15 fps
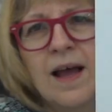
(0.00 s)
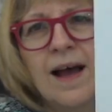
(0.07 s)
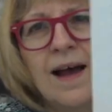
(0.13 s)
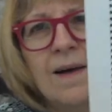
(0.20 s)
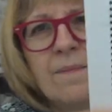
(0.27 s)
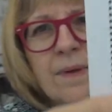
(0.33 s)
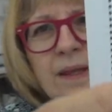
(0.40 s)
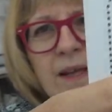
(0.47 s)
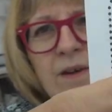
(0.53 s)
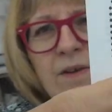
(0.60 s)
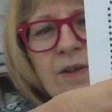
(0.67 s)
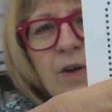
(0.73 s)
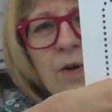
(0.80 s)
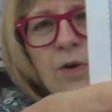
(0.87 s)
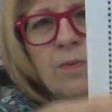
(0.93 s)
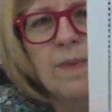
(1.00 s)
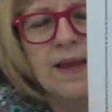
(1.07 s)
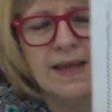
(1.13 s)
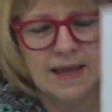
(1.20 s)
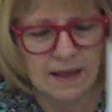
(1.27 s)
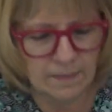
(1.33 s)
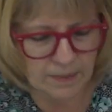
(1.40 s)
but there, you know, you're
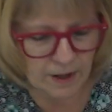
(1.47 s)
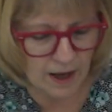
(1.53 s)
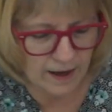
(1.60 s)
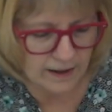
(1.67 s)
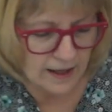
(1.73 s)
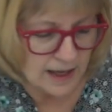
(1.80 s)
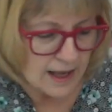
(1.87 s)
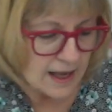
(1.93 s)
making a block.